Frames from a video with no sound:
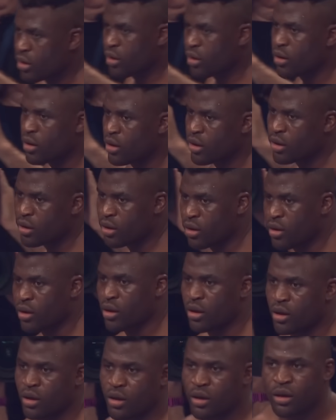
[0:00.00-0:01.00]
if he comes
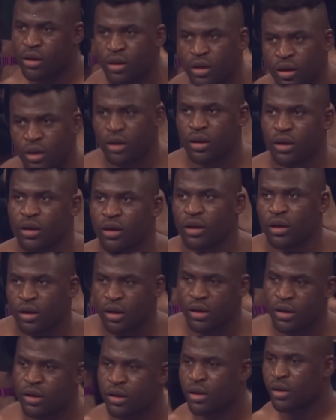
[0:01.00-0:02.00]
with desire
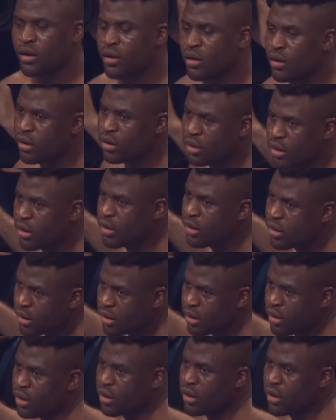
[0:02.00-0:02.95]
and determination,